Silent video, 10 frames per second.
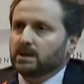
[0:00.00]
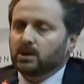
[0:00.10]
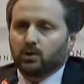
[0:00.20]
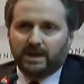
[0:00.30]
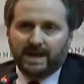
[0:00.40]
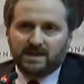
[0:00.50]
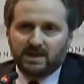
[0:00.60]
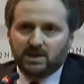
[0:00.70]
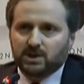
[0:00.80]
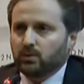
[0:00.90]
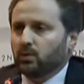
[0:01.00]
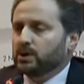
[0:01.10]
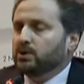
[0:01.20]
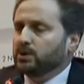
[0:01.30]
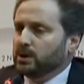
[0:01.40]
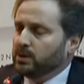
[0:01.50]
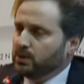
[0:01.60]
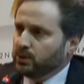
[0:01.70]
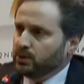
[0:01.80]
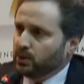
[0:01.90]
colonization or
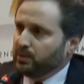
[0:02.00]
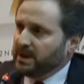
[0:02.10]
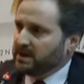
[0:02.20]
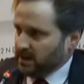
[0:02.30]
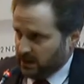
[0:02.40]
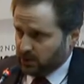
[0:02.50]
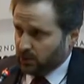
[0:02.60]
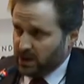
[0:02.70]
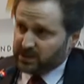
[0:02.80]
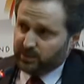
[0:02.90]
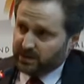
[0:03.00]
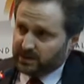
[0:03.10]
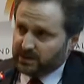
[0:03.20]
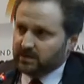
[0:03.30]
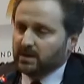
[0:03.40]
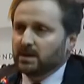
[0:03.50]
European encroachments.